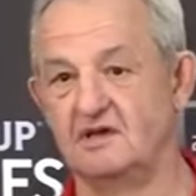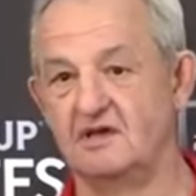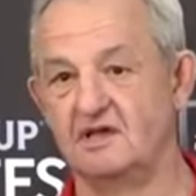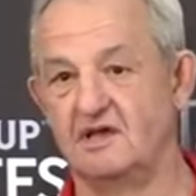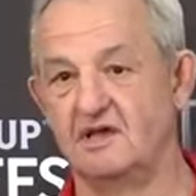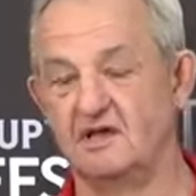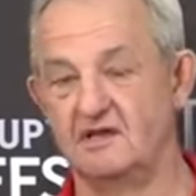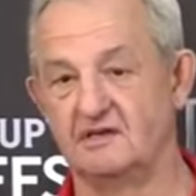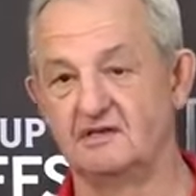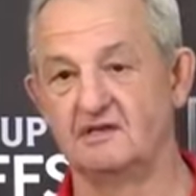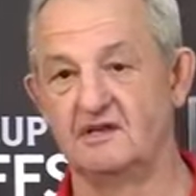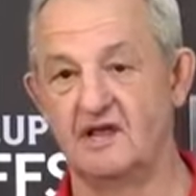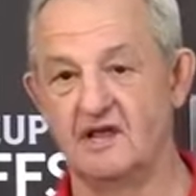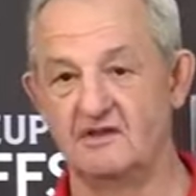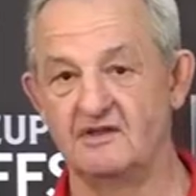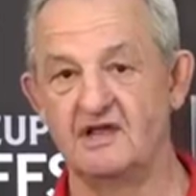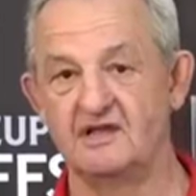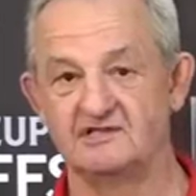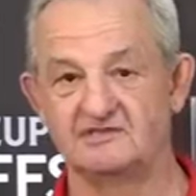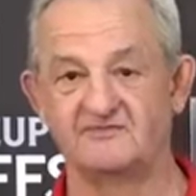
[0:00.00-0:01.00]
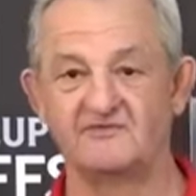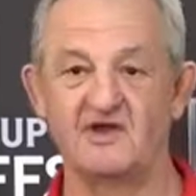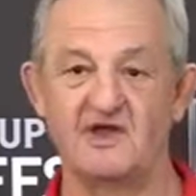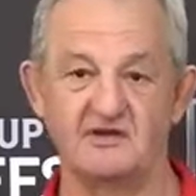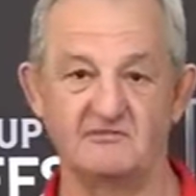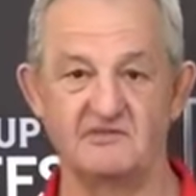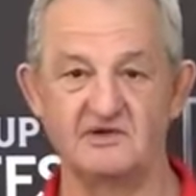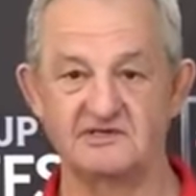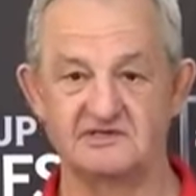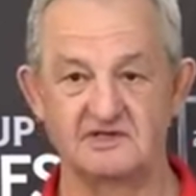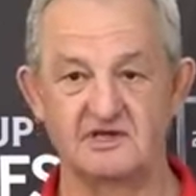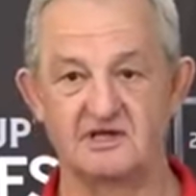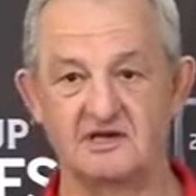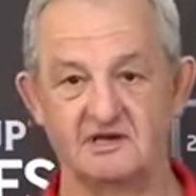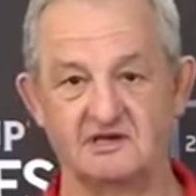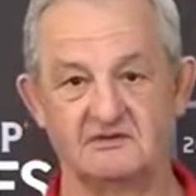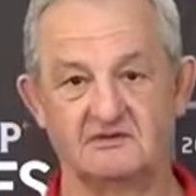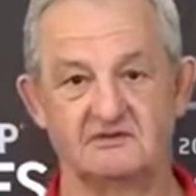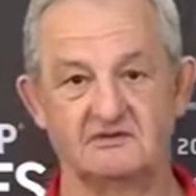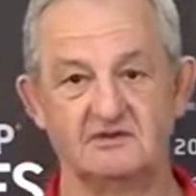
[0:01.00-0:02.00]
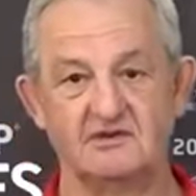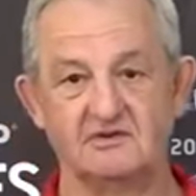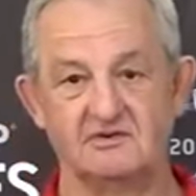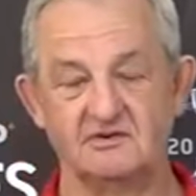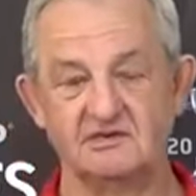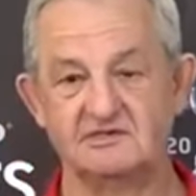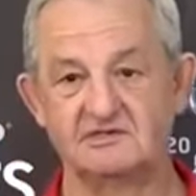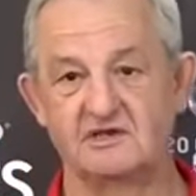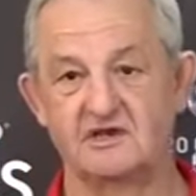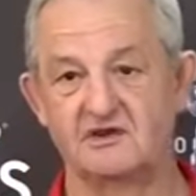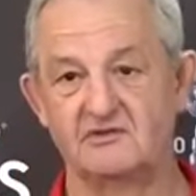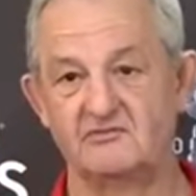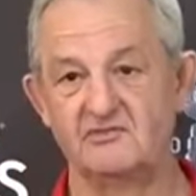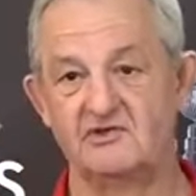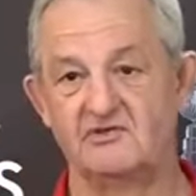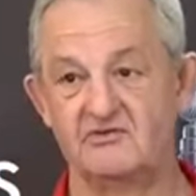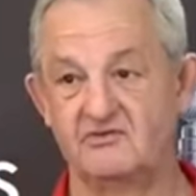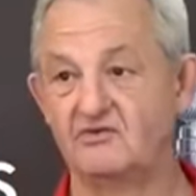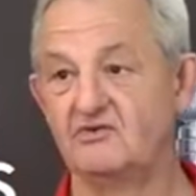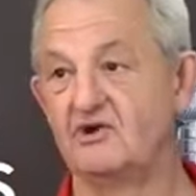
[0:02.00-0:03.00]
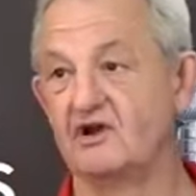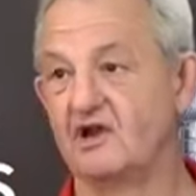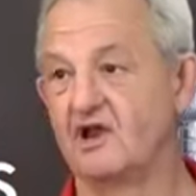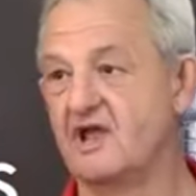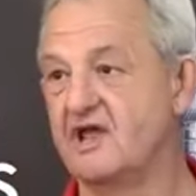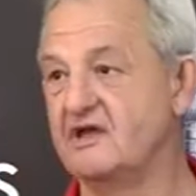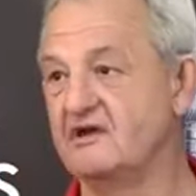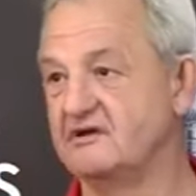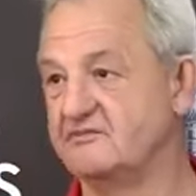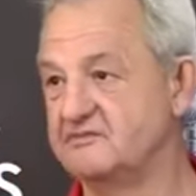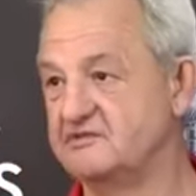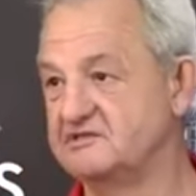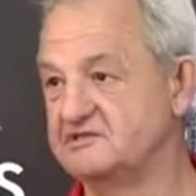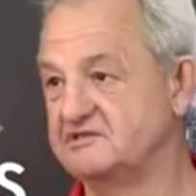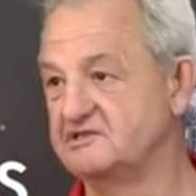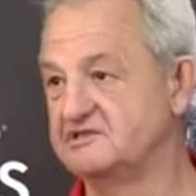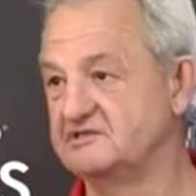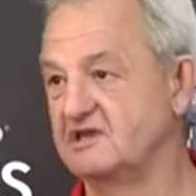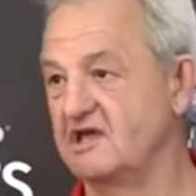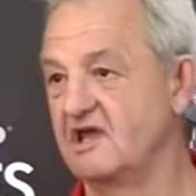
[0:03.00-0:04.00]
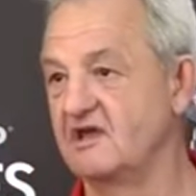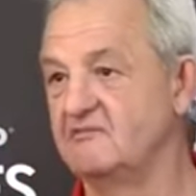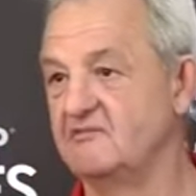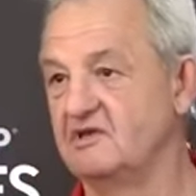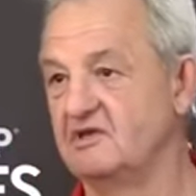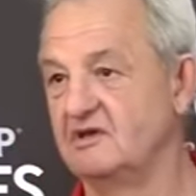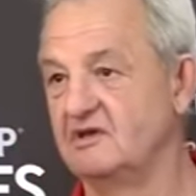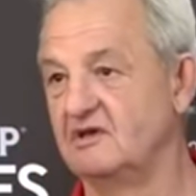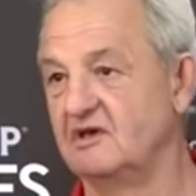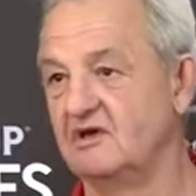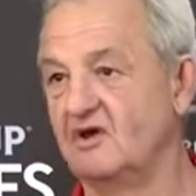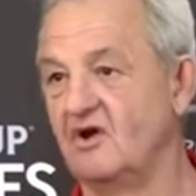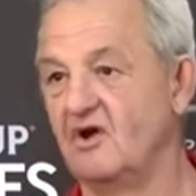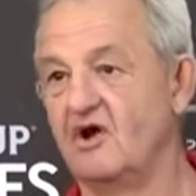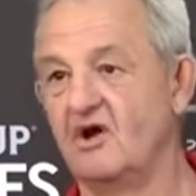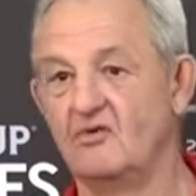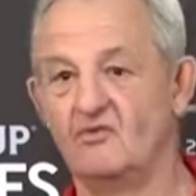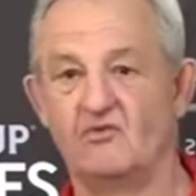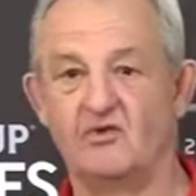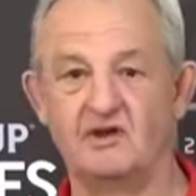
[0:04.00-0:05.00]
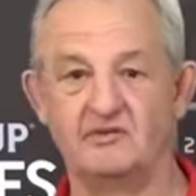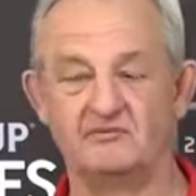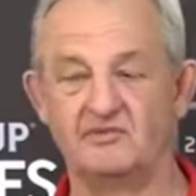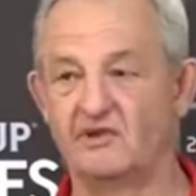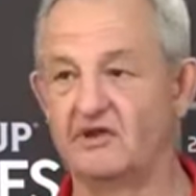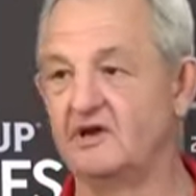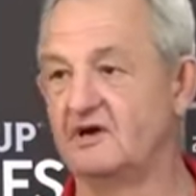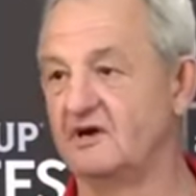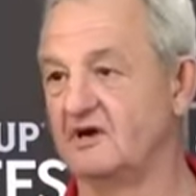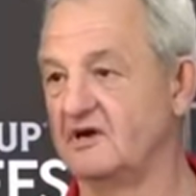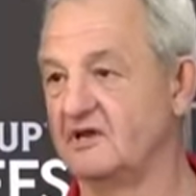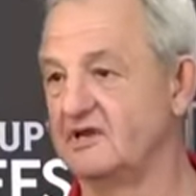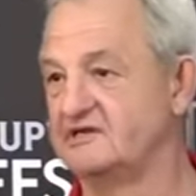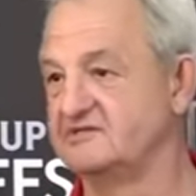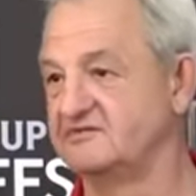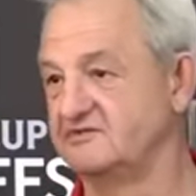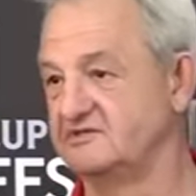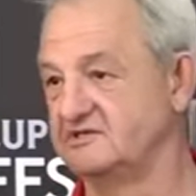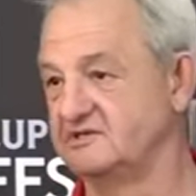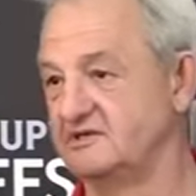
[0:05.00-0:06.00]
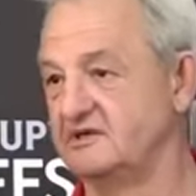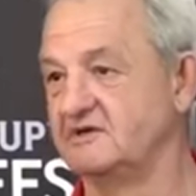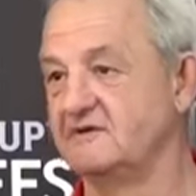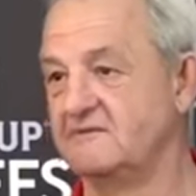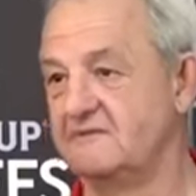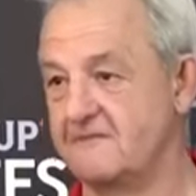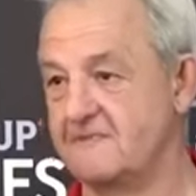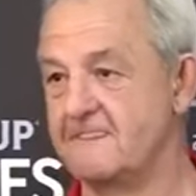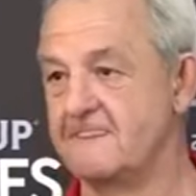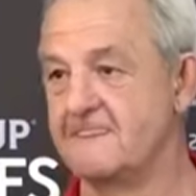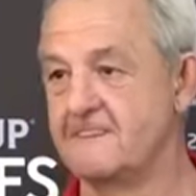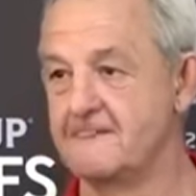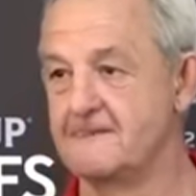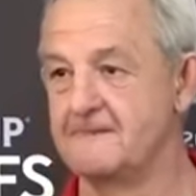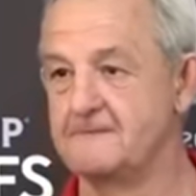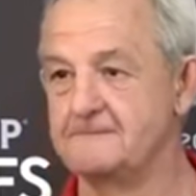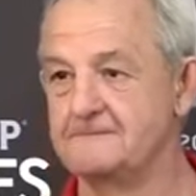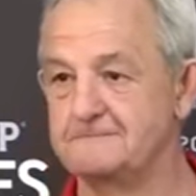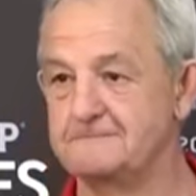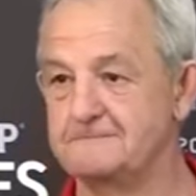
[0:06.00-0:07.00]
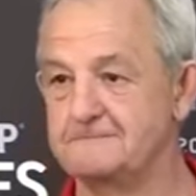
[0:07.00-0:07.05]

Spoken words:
and that's fine, but it's got to be through your lineup. It just can't be on one player, that's for sure.